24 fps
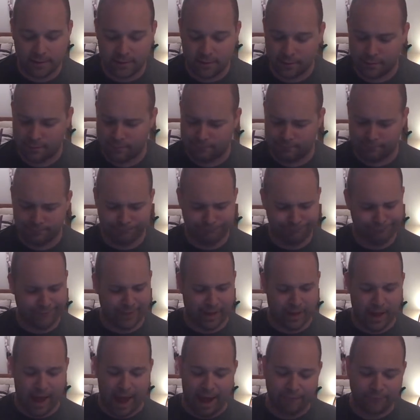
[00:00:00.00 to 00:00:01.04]
and
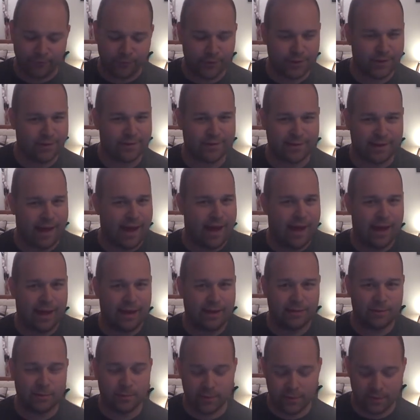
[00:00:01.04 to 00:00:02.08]
after his
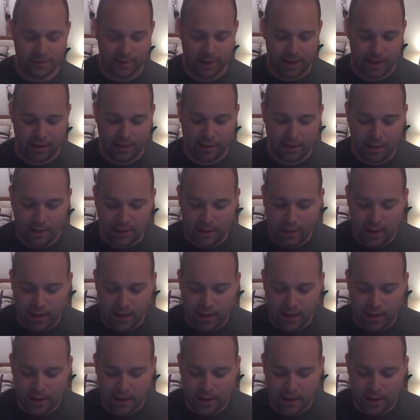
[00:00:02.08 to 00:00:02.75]
kind, what is that?